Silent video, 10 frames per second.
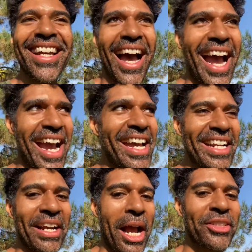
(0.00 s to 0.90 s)

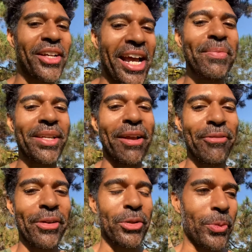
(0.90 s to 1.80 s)
I, actually I am saying
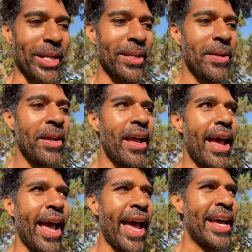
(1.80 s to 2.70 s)
fear is weak.
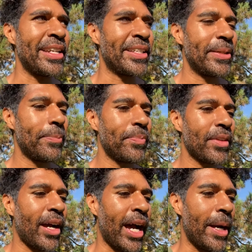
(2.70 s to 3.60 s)
And,
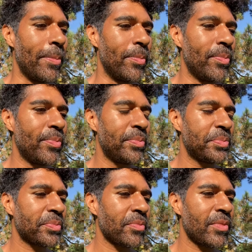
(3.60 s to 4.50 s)
um,
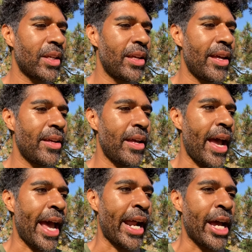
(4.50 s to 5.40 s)

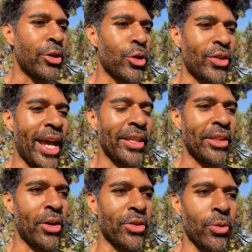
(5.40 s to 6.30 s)
and I understand that
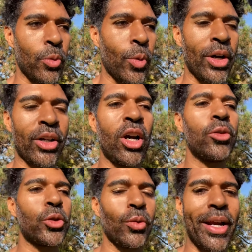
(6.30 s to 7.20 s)
there's, we're in a
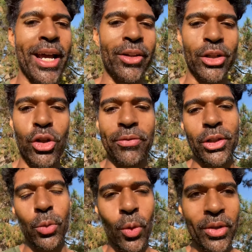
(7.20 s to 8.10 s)
culture right now that's shifting
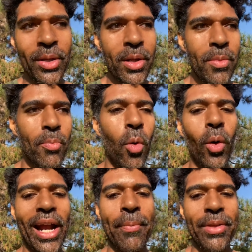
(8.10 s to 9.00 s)
toward
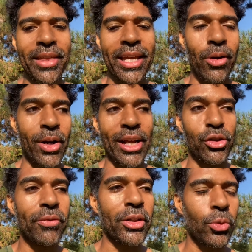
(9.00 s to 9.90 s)
more empathy or has
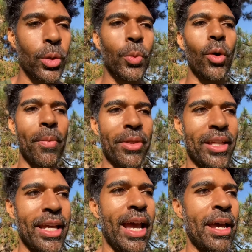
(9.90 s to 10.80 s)
shifted toward more
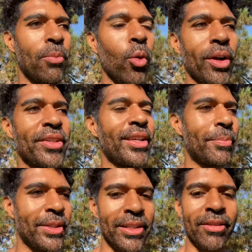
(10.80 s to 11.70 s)
empathy and more
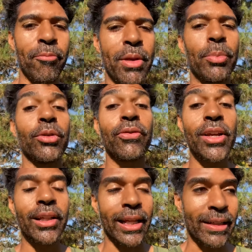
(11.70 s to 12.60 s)
acceptance of people's
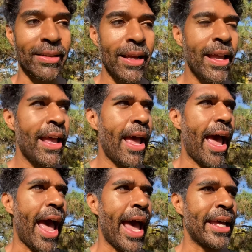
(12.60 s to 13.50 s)
feelings
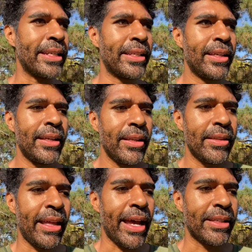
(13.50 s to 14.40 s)
and
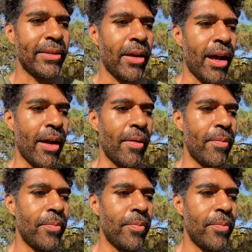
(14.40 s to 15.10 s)
that uh,